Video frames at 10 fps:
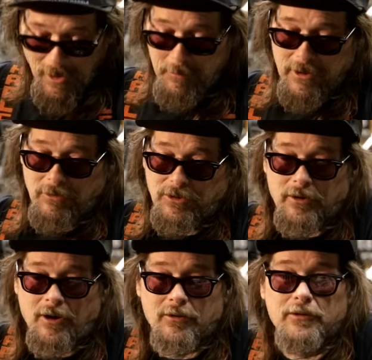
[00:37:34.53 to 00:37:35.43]
I mean,
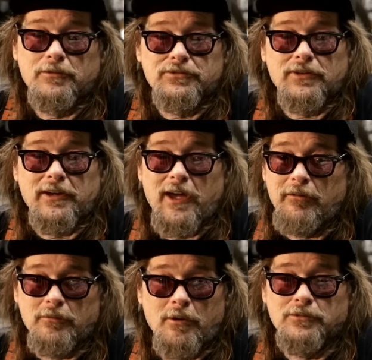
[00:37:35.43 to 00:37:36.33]
you know, it was like
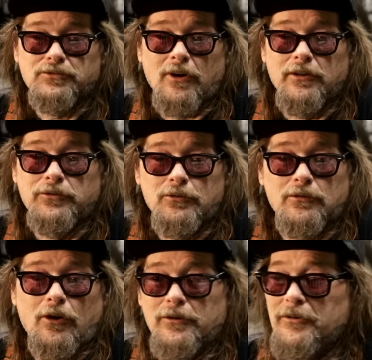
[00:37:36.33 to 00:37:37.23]
everyone was trying to do
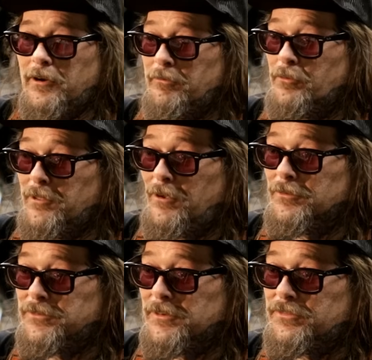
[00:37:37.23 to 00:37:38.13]
it harder than everyone
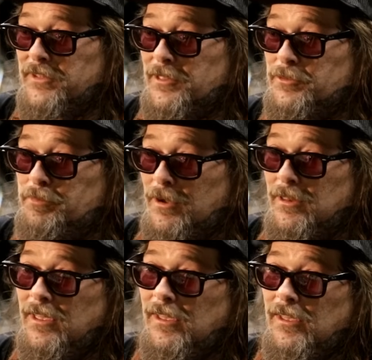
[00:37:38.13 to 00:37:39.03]
else in a sense.
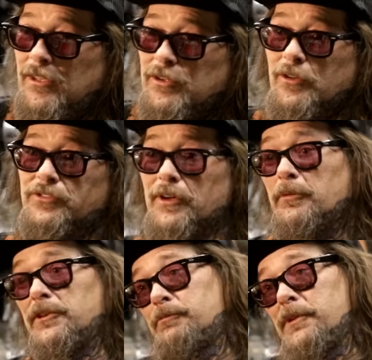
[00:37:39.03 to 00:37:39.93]
But, you know,
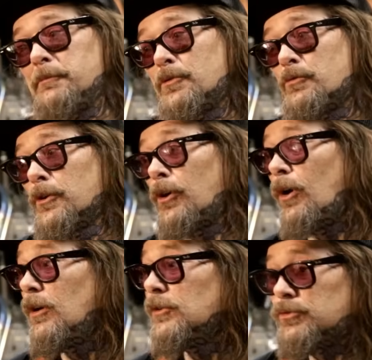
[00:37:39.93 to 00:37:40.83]
some of these people
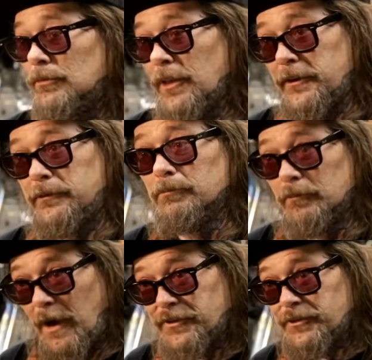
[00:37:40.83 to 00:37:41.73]
were, like
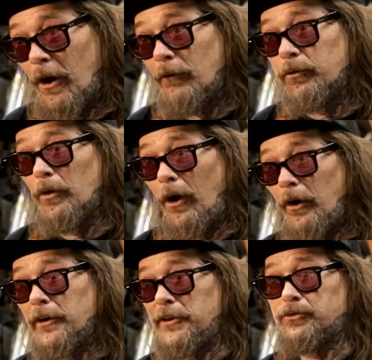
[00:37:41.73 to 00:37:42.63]
myself, were
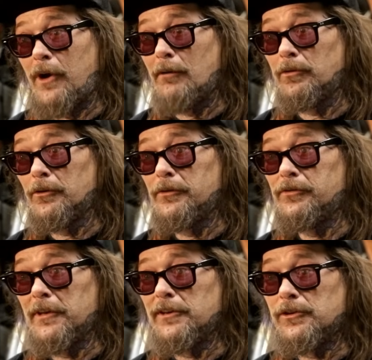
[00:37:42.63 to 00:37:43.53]
already
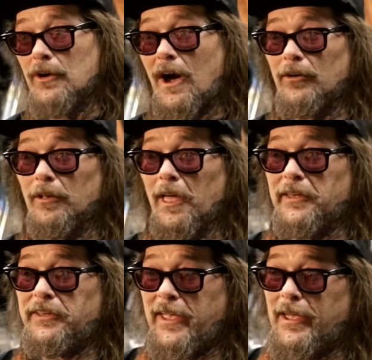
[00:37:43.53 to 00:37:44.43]
travelers that knew how to
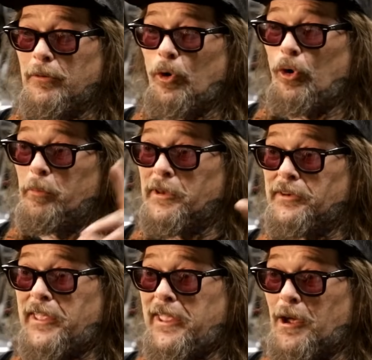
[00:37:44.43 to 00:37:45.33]
like
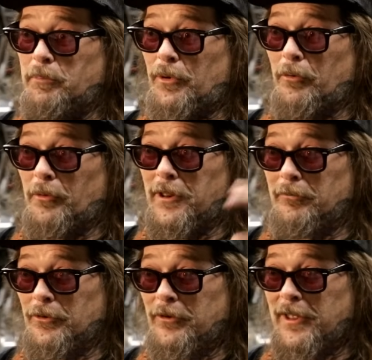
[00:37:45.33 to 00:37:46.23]
urban camp or
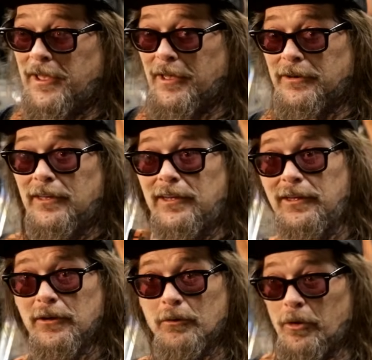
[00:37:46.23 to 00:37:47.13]
whatever, and
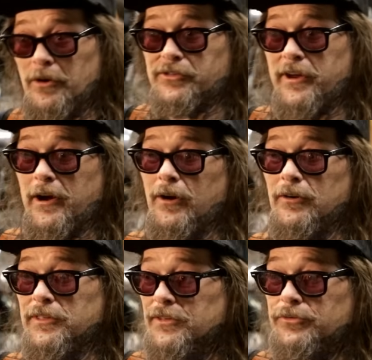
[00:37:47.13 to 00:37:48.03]
weren't
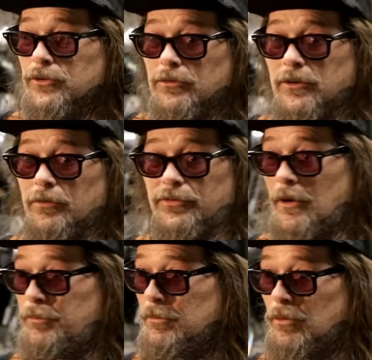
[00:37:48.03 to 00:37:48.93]
scared. You know,
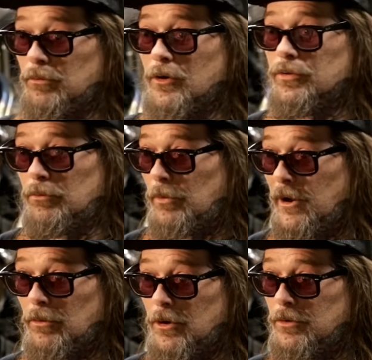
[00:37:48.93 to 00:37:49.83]
some people rode the
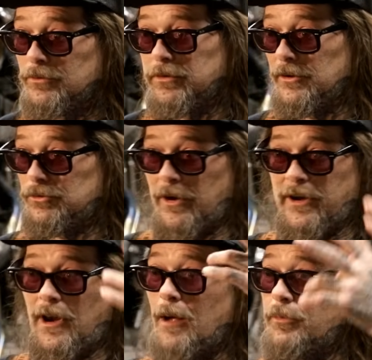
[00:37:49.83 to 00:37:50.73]
railroads, like
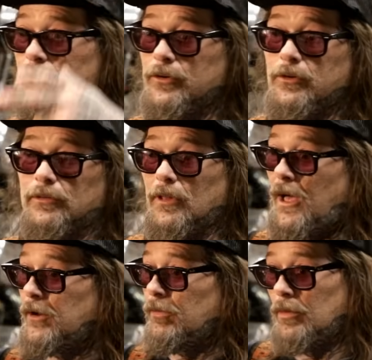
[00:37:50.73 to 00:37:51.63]
train hopper dudes. A
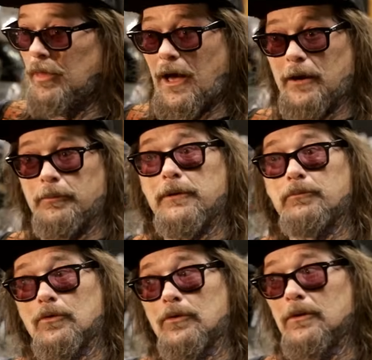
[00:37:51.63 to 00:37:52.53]
lot of
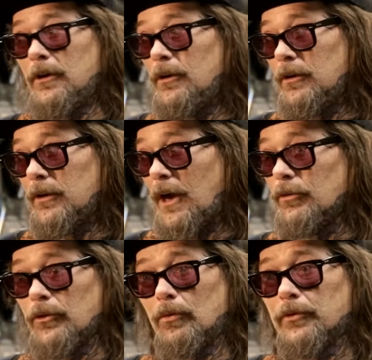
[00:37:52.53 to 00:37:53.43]
people
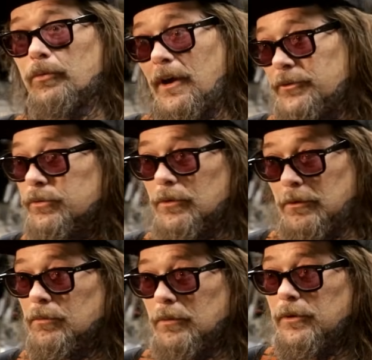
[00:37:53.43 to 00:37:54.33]
out of the Northwest
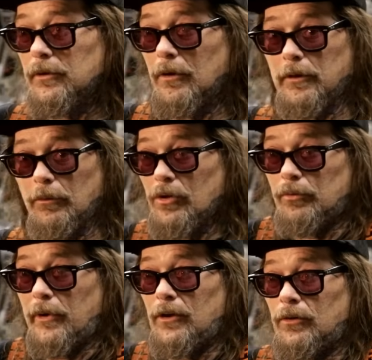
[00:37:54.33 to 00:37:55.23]
you know, they rode
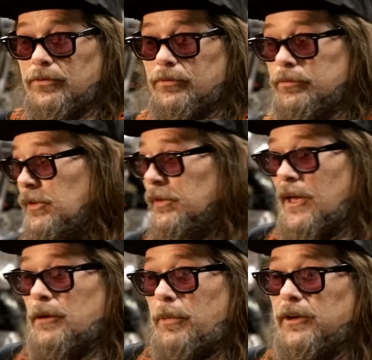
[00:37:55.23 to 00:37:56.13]
the rails, then they
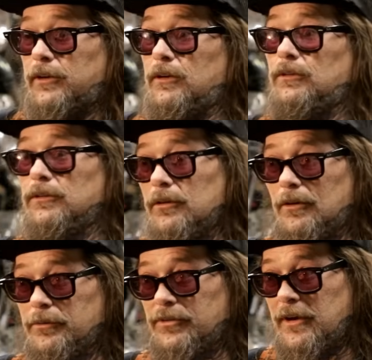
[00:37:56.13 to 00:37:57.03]
got a bike. You
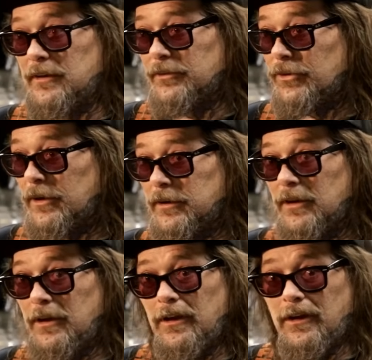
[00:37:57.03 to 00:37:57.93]
know what I'm saying? It's
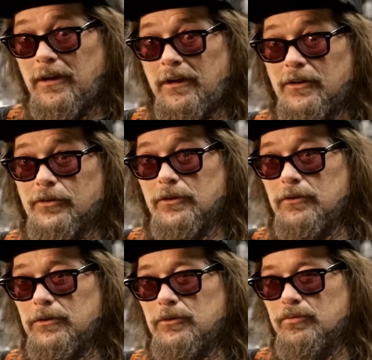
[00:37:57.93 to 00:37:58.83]
like, so
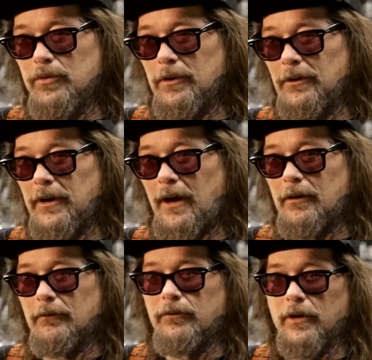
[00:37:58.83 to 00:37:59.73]
you really
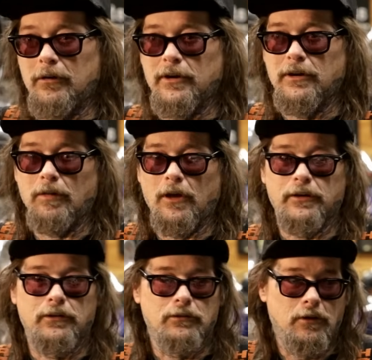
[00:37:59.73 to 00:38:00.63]
had a very
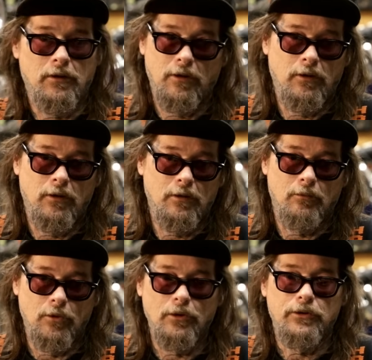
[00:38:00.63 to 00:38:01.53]
like
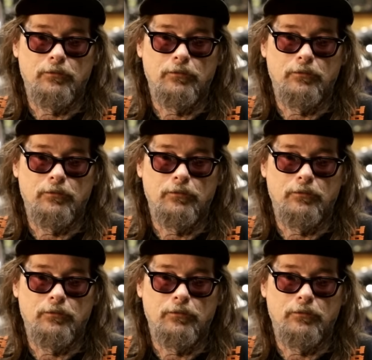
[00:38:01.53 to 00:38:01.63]
really